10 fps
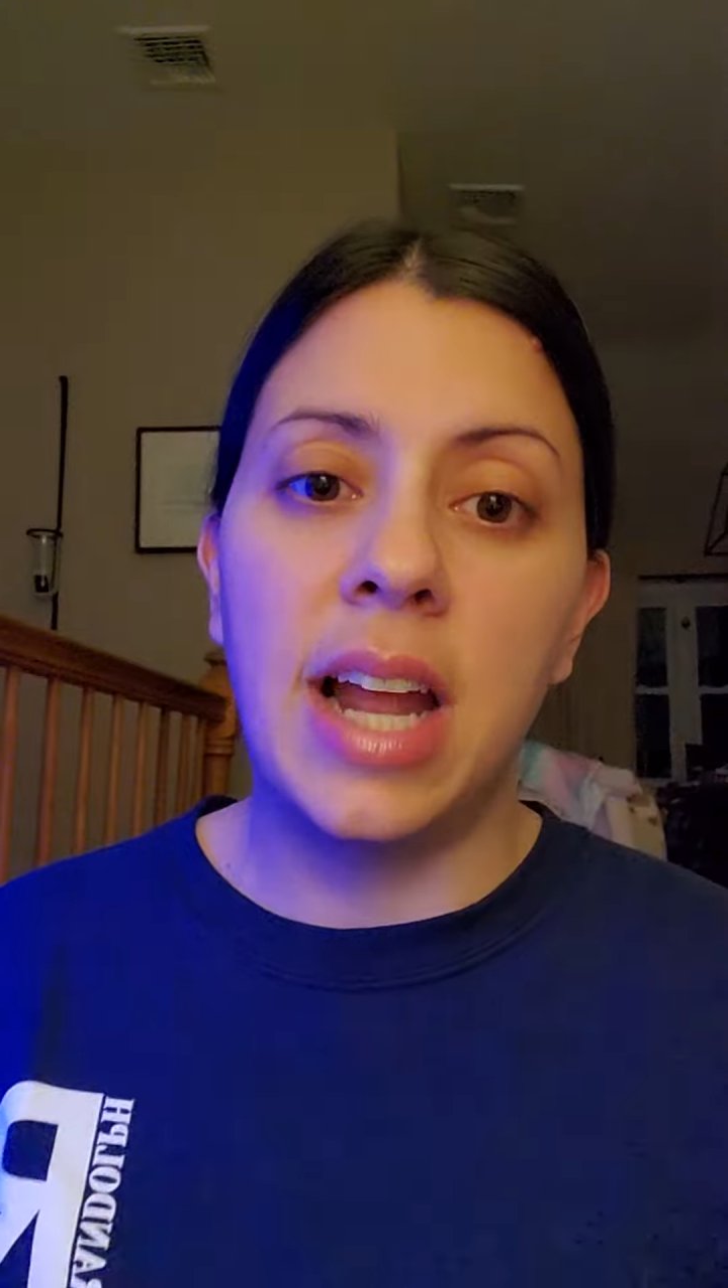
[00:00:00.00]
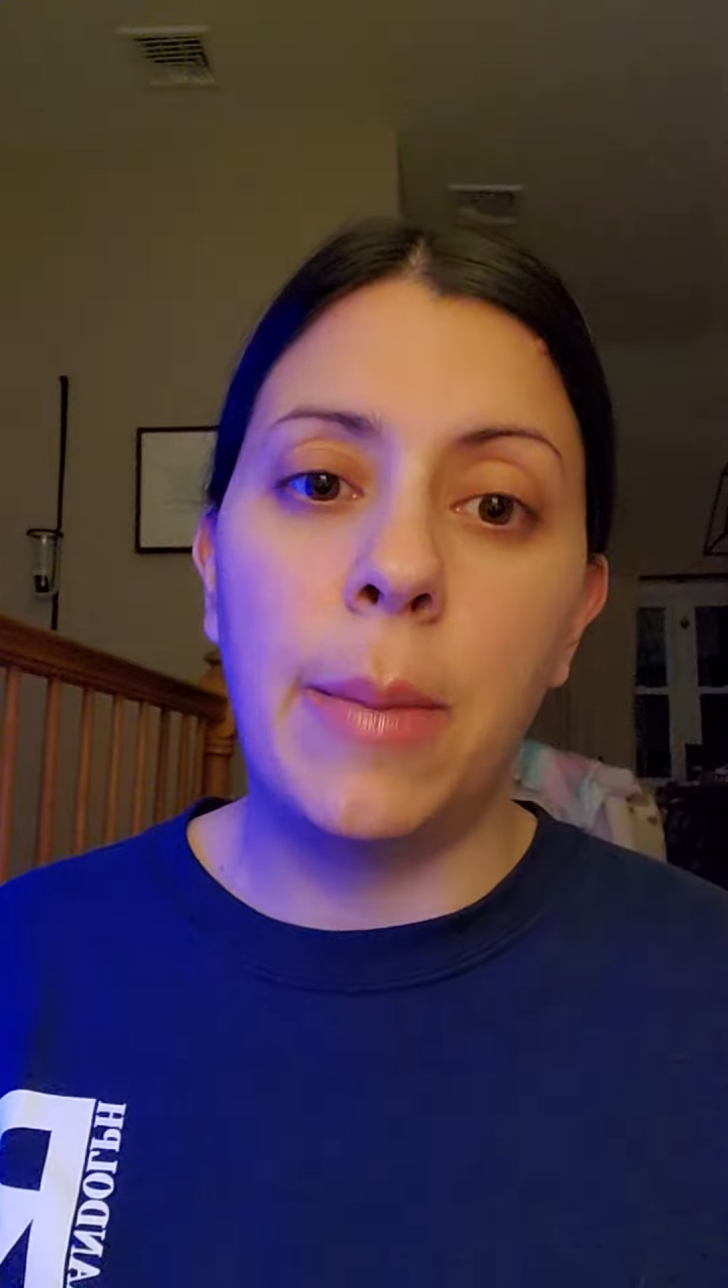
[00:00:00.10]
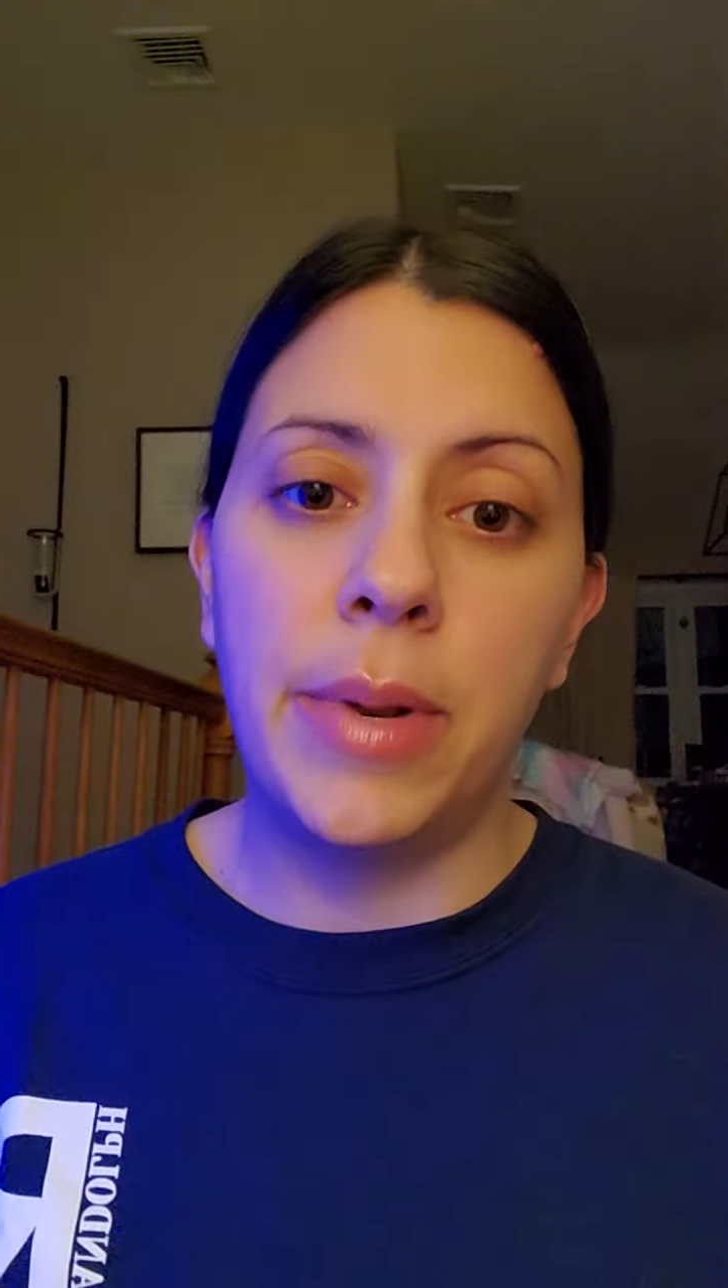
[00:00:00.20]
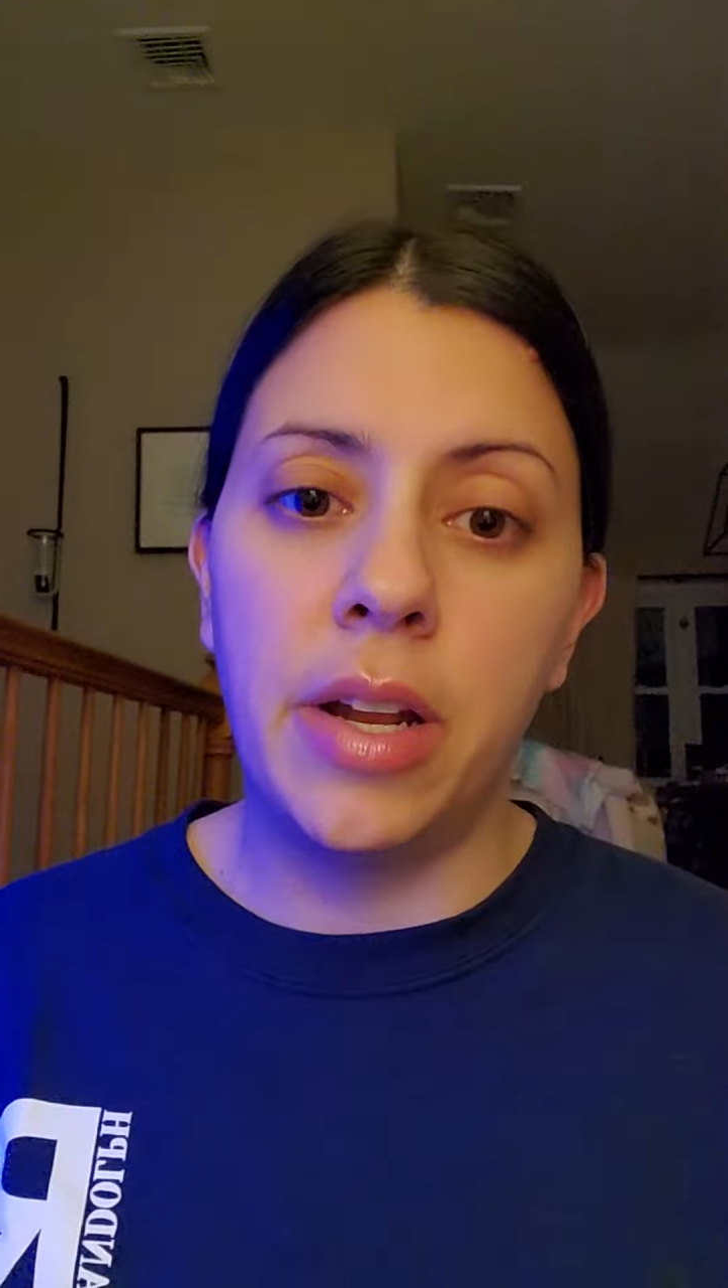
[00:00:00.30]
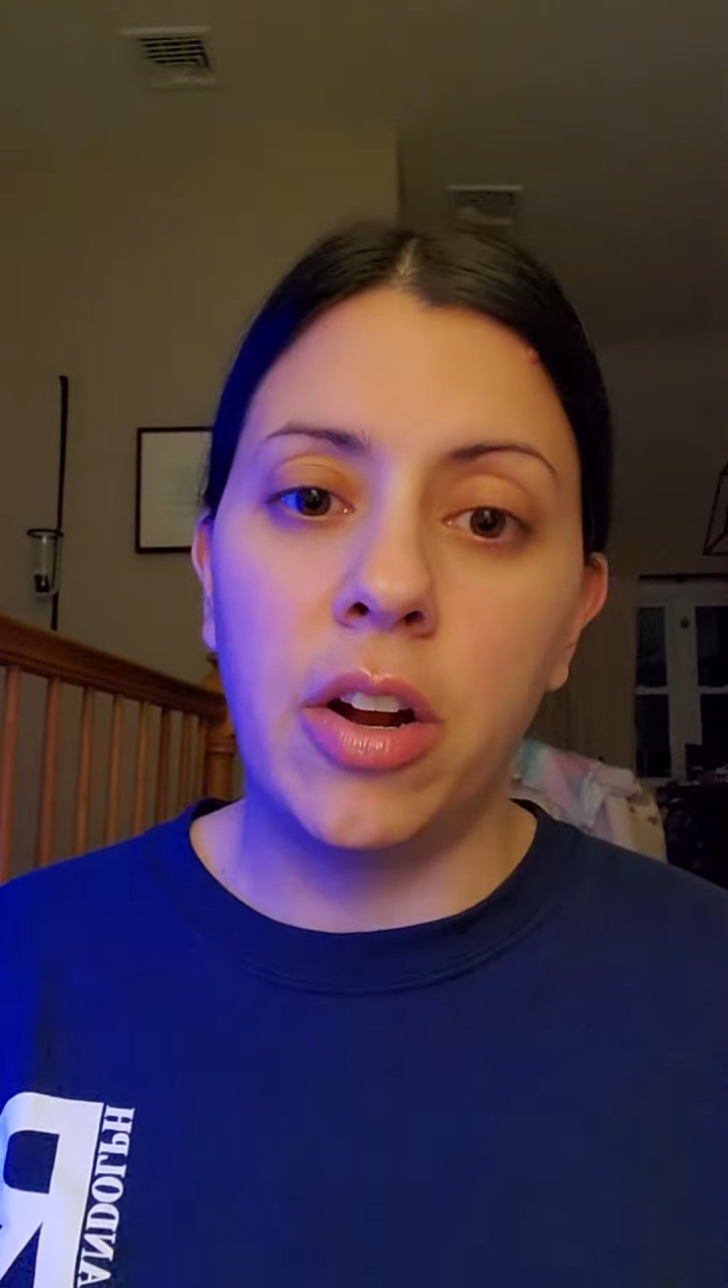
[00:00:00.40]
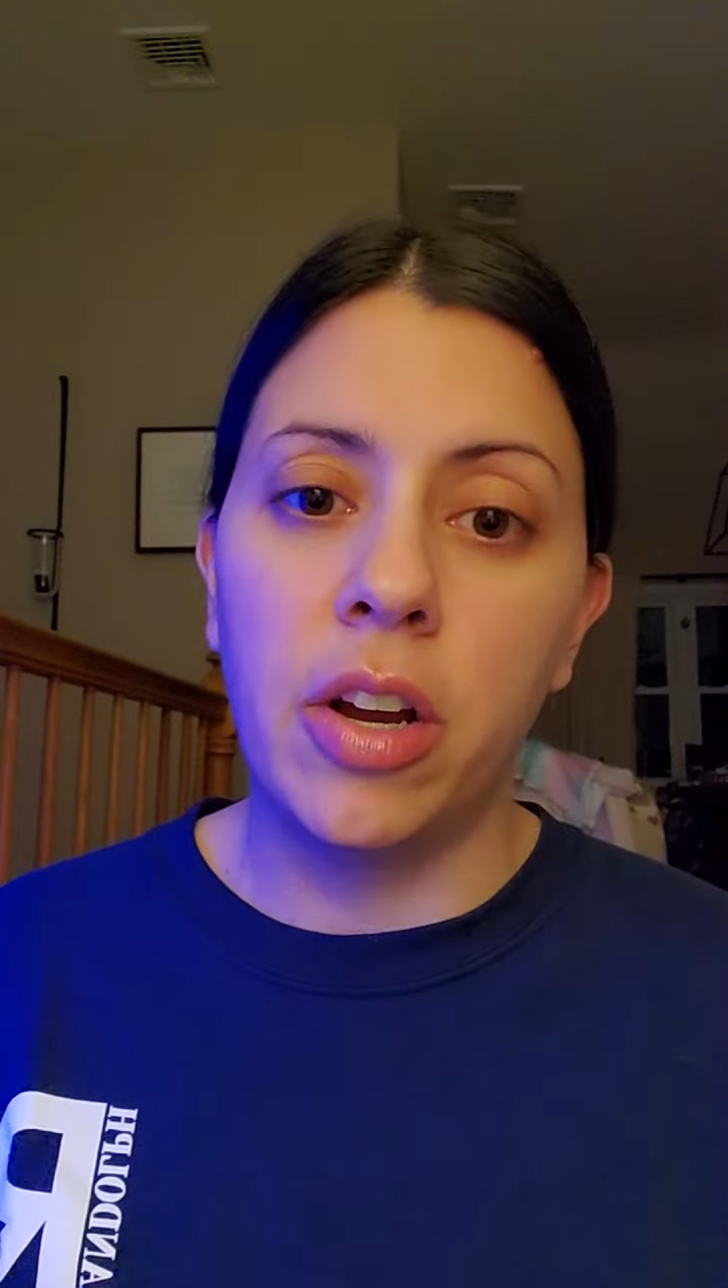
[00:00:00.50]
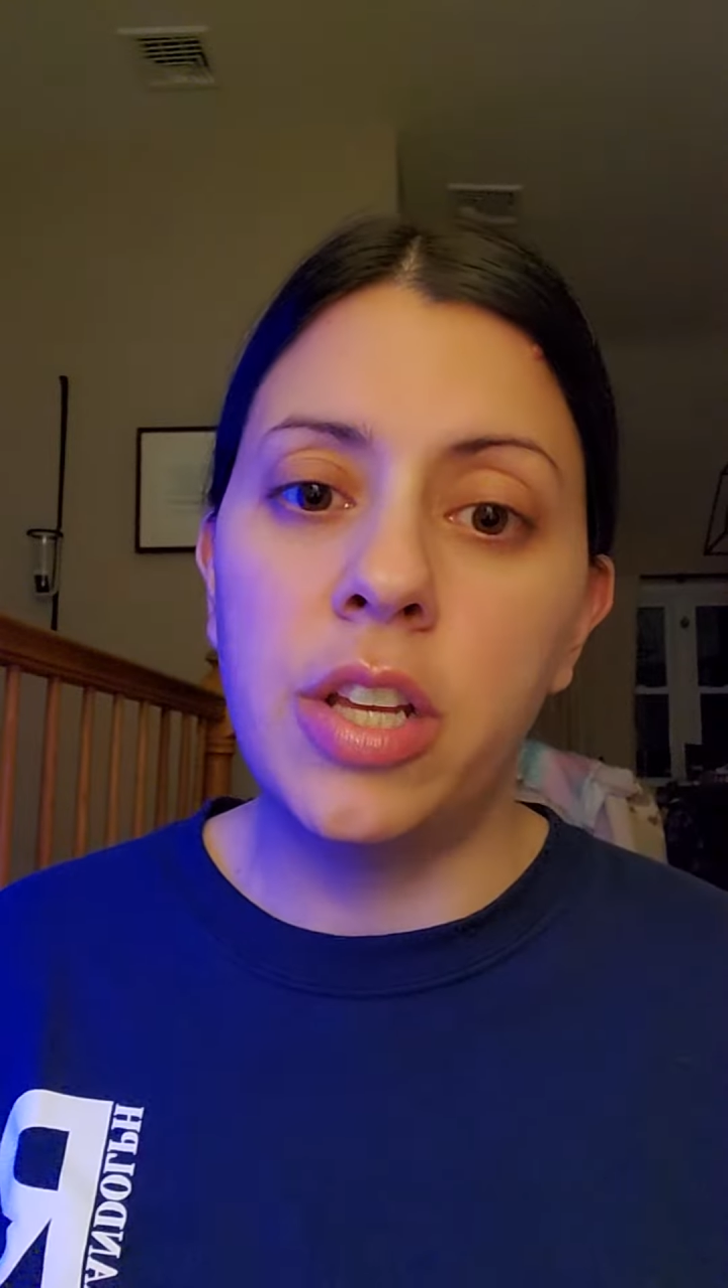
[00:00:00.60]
happened in our